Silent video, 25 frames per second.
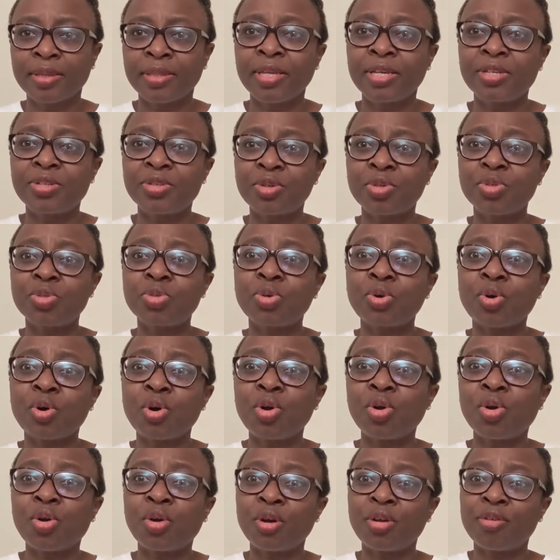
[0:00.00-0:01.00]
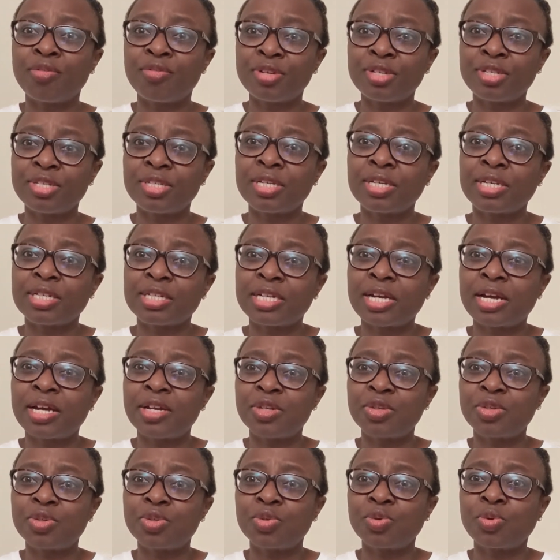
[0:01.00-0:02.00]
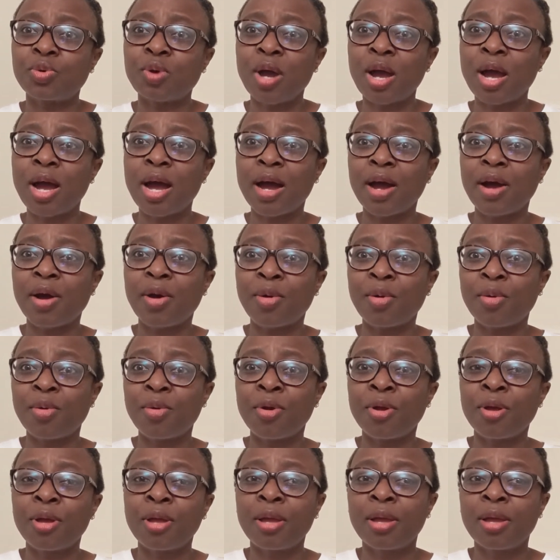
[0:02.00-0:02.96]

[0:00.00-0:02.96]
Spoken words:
There's also ongoing research as to how